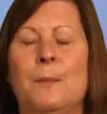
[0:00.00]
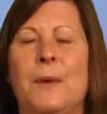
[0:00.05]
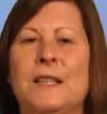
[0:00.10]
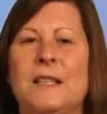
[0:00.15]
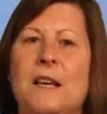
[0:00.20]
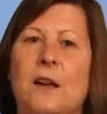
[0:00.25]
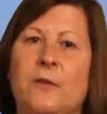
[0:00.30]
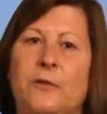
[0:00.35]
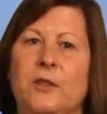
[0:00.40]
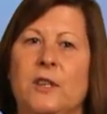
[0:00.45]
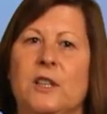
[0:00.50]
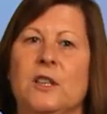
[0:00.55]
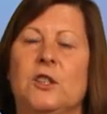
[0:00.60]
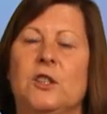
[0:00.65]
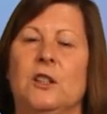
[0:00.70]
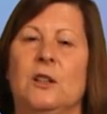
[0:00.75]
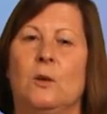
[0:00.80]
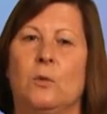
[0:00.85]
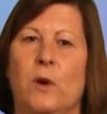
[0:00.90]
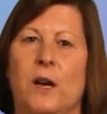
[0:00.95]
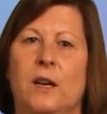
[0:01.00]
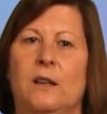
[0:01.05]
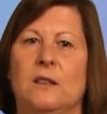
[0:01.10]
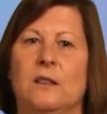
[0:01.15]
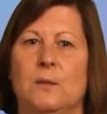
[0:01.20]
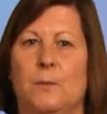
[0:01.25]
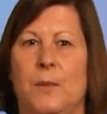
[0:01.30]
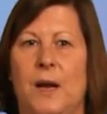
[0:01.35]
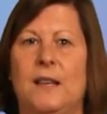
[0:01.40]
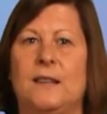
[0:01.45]
By definition, a rental
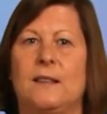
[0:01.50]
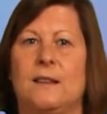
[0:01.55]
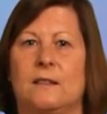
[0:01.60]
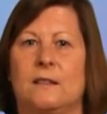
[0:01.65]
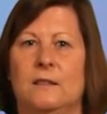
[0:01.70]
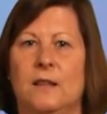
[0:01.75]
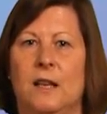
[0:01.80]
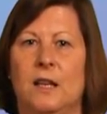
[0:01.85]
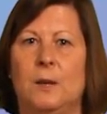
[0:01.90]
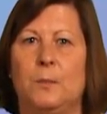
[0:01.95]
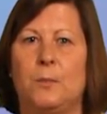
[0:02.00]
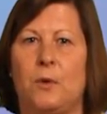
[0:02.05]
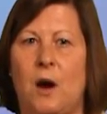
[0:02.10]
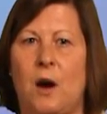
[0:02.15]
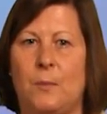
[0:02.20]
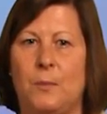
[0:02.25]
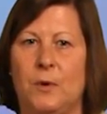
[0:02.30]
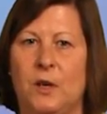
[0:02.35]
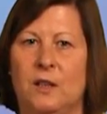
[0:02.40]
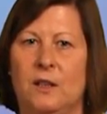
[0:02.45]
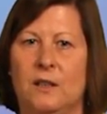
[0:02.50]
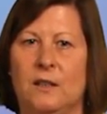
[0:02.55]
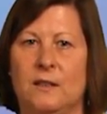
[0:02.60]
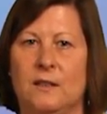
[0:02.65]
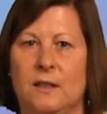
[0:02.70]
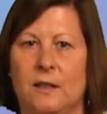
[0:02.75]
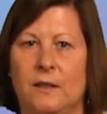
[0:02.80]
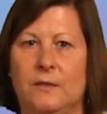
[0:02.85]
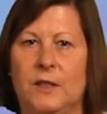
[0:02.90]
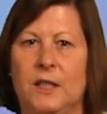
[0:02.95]
is basically any property that
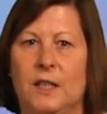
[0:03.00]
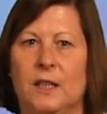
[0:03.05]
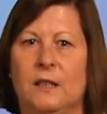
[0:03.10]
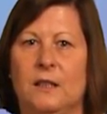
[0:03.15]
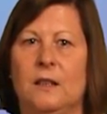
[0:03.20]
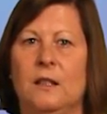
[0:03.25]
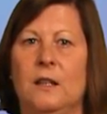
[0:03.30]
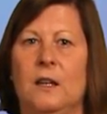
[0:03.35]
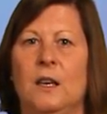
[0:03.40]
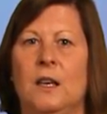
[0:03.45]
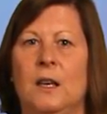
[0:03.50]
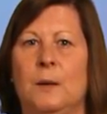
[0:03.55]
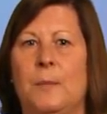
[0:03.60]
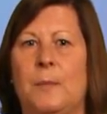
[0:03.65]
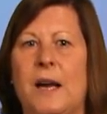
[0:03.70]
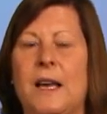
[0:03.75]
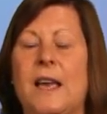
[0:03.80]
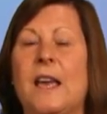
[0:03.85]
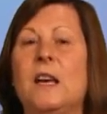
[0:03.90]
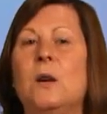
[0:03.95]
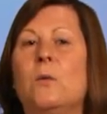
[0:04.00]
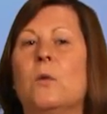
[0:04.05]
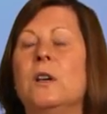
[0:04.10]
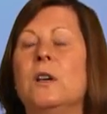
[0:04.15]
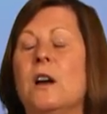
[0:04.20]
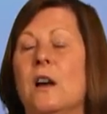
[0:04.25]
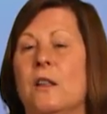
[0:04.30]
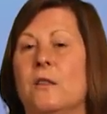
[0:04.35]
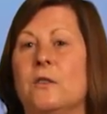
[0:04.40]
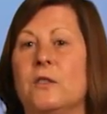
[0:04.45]
is lived in by anyone
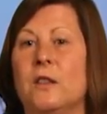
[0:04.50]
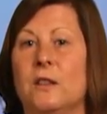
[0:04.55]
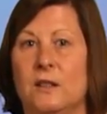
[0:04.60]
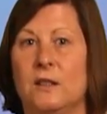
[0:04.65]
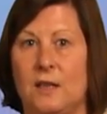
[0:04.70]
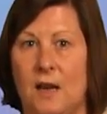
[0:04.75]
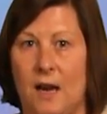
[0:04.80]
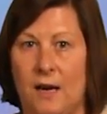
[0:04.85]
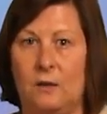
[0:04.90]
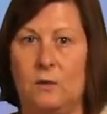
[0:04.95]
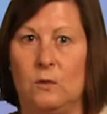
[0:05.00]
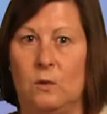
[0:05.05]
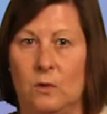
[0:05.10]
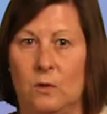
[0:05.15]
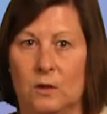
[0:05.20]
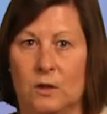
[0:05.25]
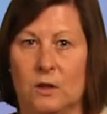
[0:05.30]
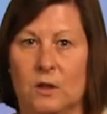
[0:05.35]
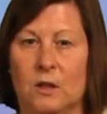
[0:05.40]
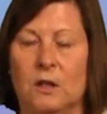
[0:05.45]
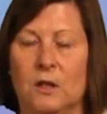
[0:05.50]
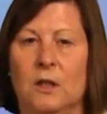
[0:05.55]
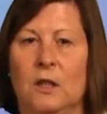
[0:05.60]
other than the title holder.